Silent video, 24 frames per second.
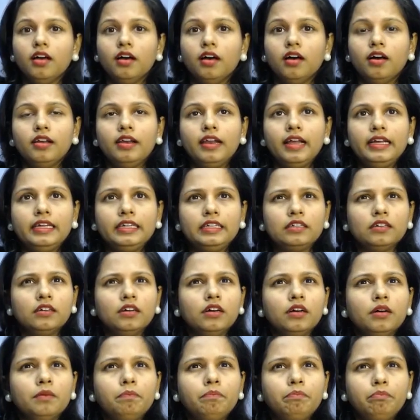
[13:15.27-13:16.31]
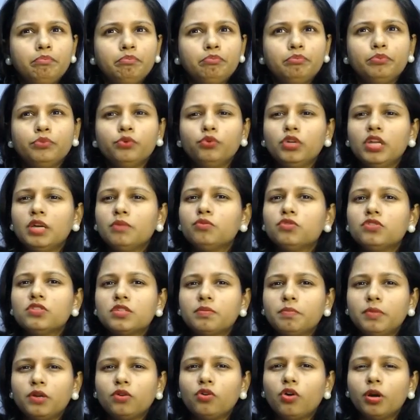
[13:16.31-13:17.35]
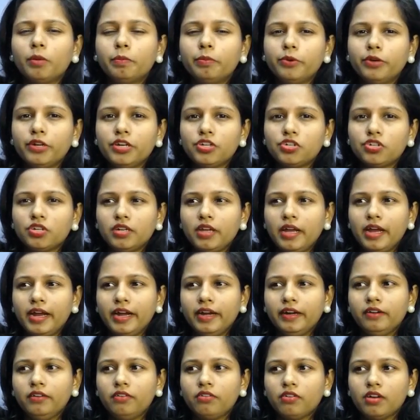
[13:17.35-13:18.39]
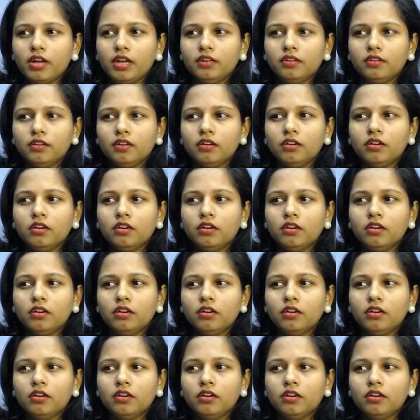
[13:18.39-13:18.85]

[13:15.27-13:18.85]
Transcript: Uh, like uh, Pune Municipal Corporation had run